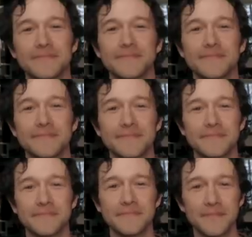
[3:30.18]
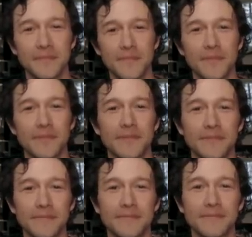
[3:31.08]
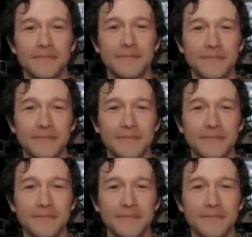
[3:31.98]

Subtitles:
(not speaking)